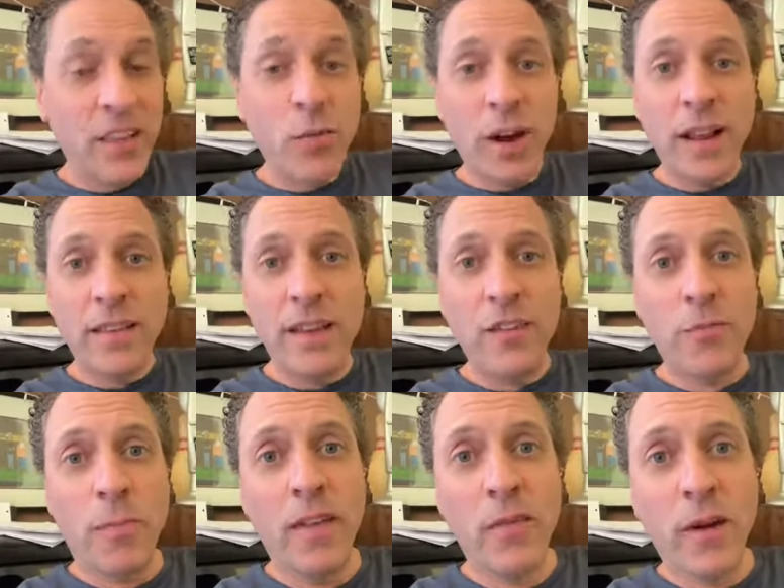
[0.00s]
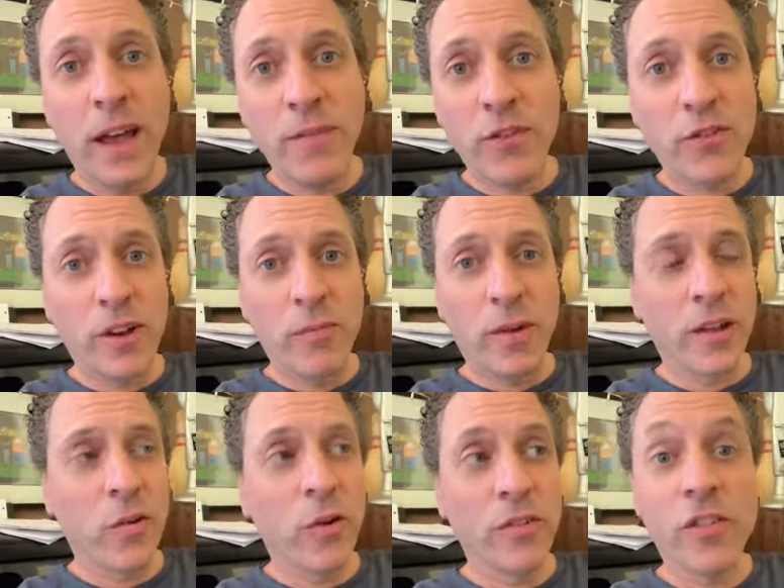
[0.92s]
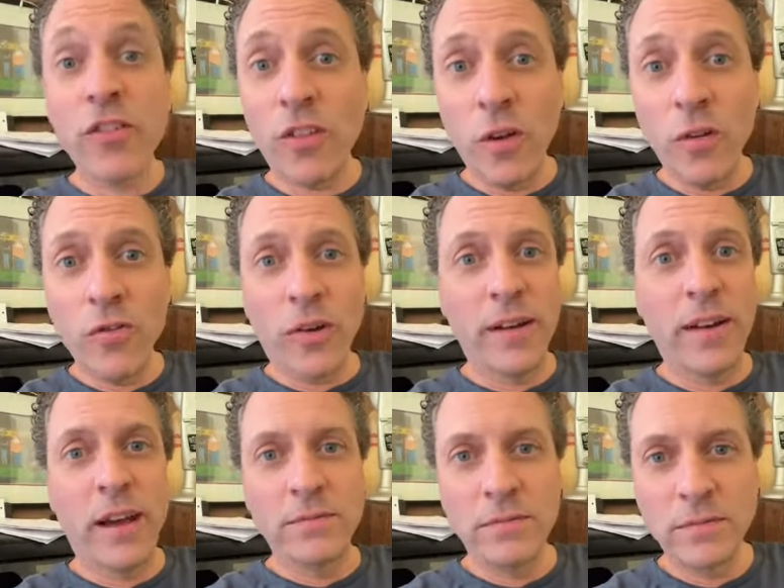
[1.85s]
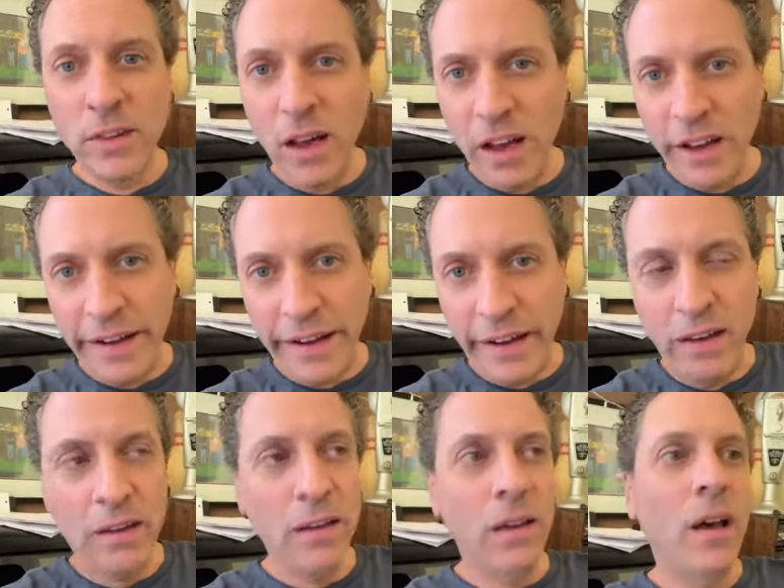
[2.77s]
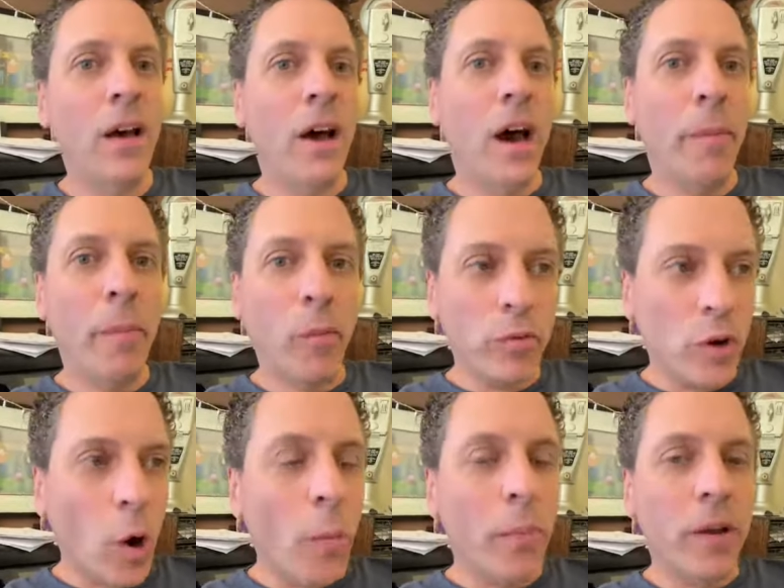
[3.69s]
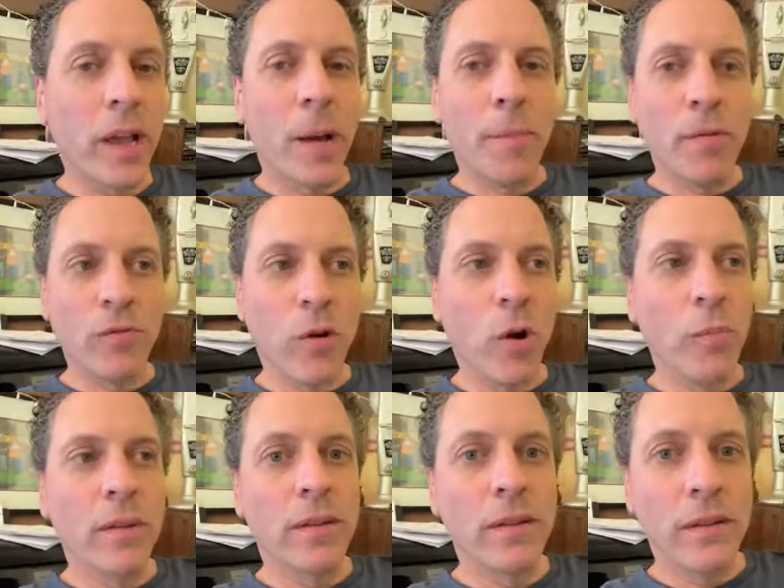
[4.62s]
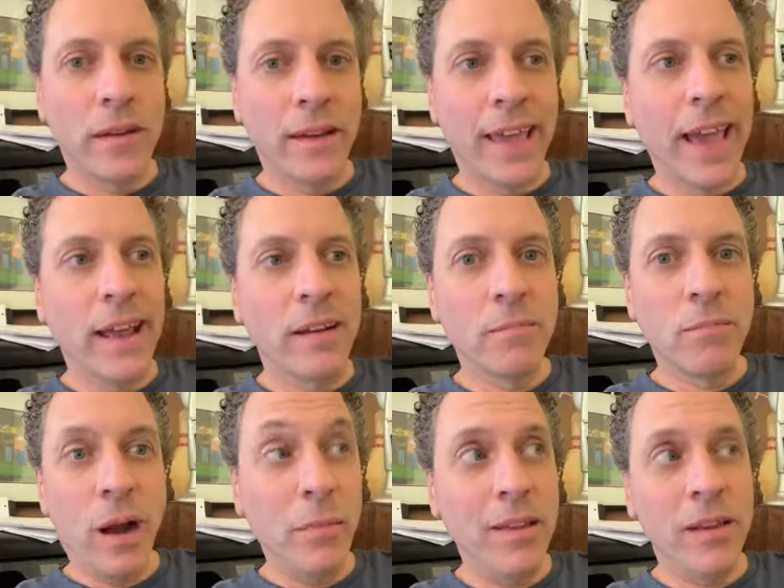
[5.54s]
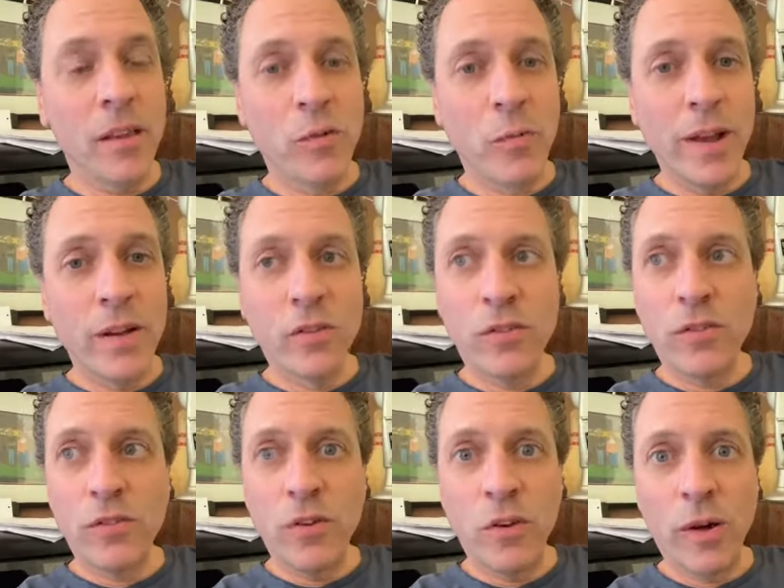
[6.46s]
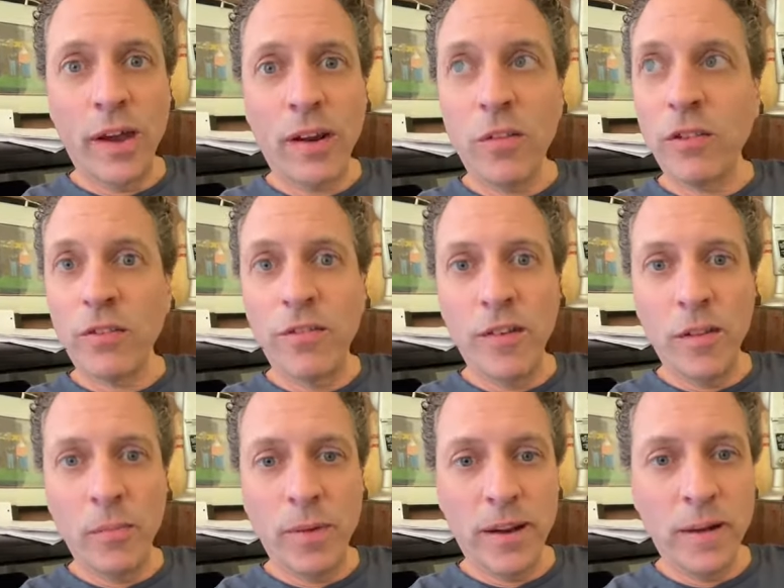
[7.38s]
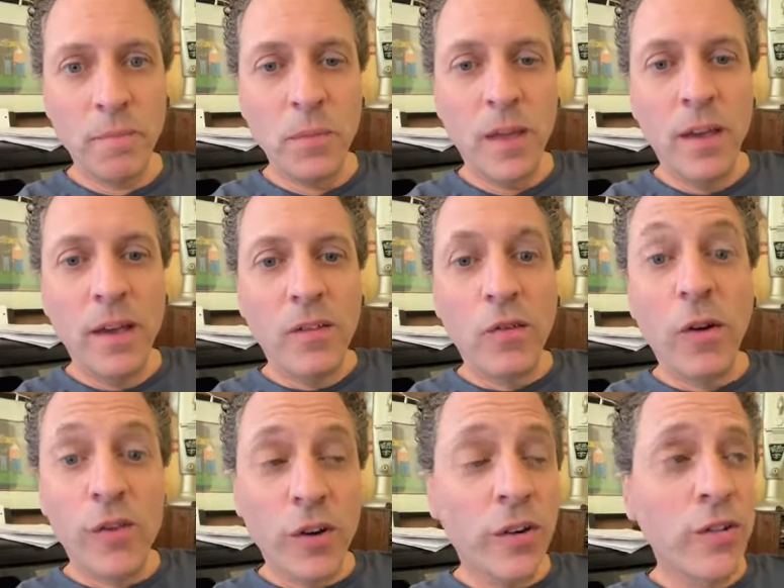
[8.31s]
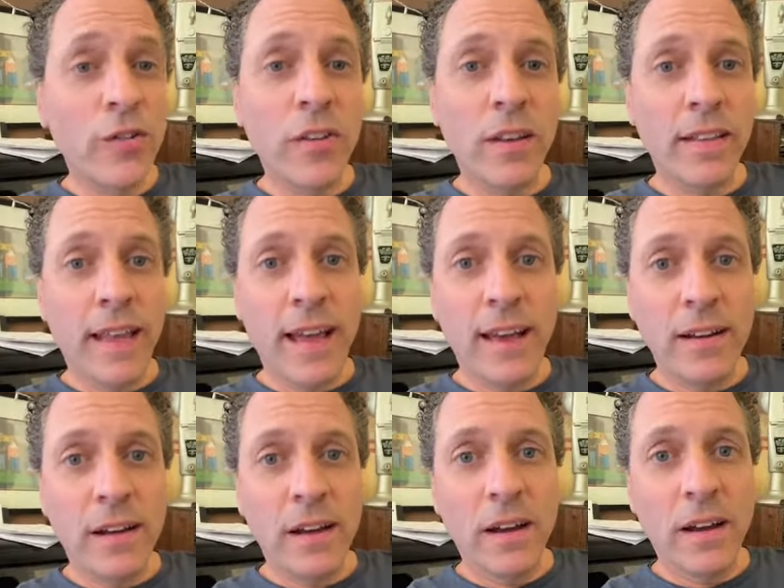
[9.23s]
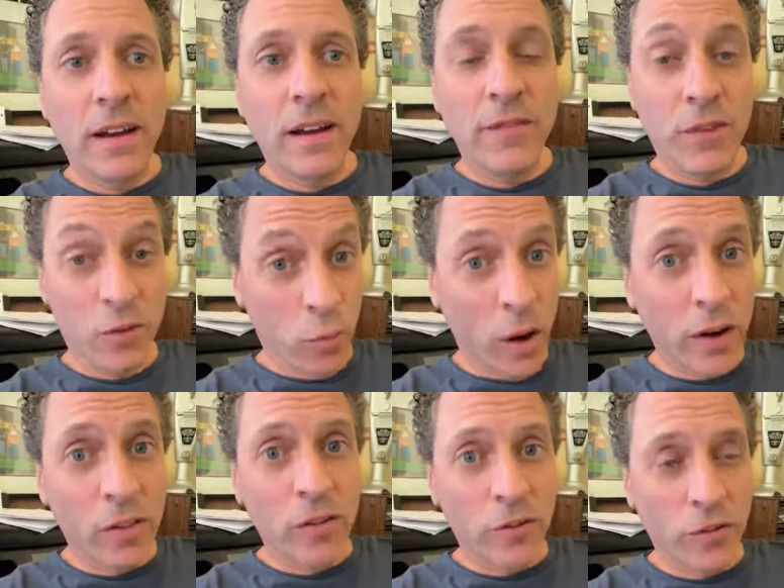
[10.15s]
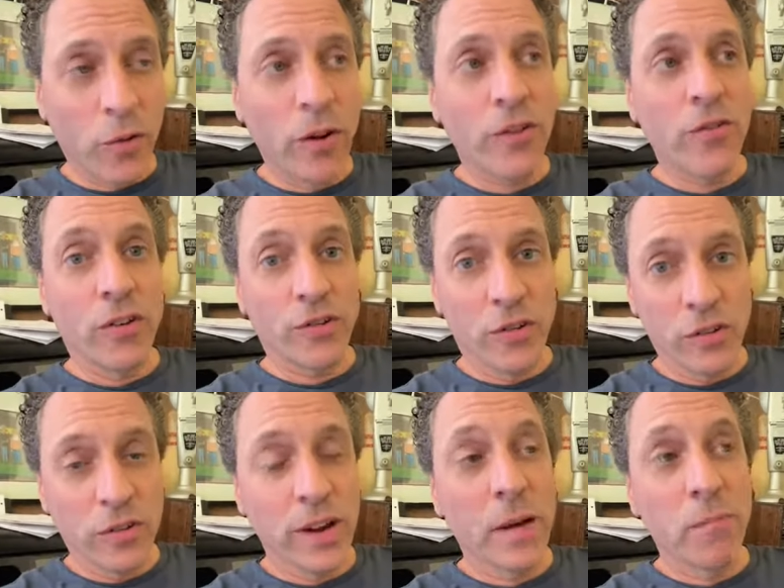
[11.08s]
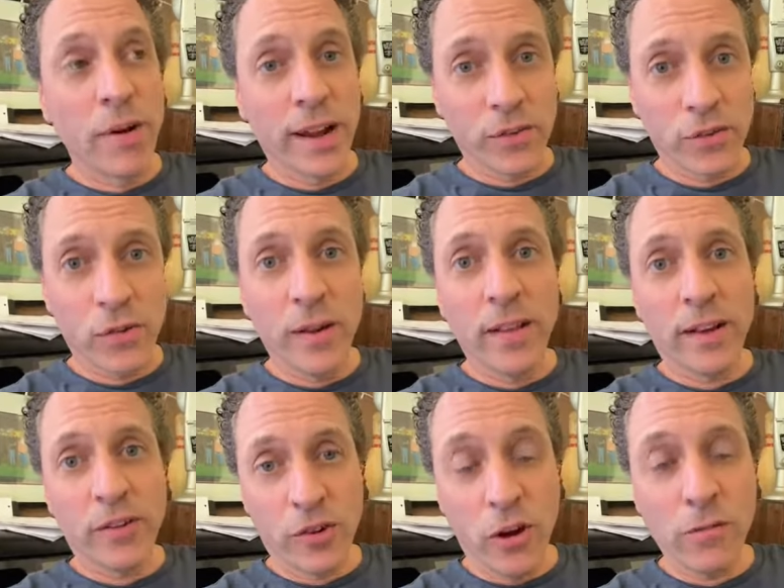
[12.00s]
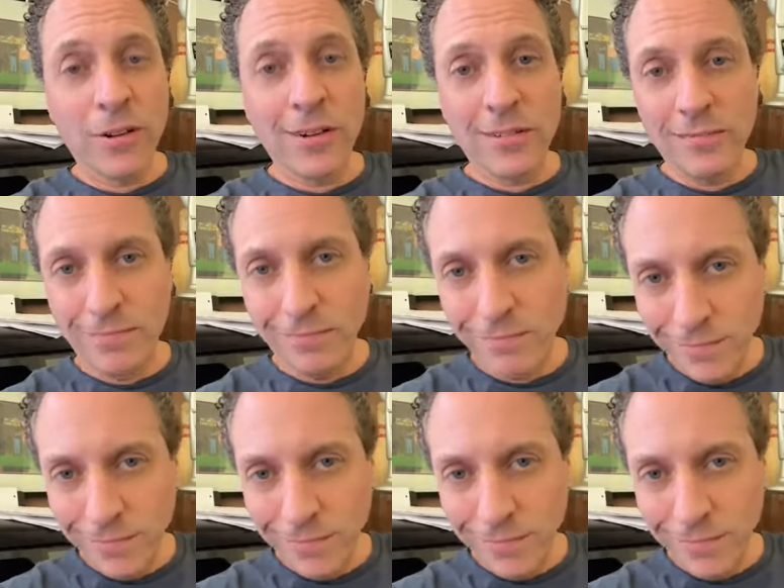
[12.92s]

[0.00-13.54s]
That's what I teach, by the way. I have a screenwriting course. It's closed right now. But we're opening up enrollment again, probably another week or two. I got to talk to Phil about it. So if you're interested in that, if you want to learn story structure and learn how to break a story like a showrunner,